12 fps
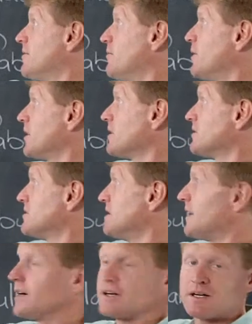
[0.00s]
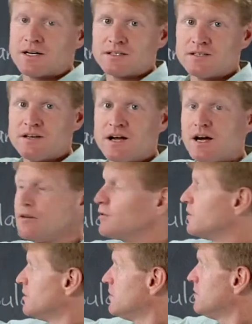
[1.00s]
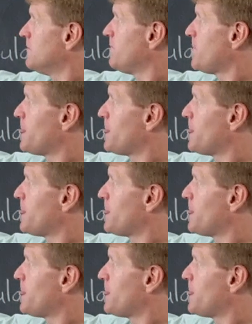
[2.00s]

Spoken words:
Marcus narrat. Narro,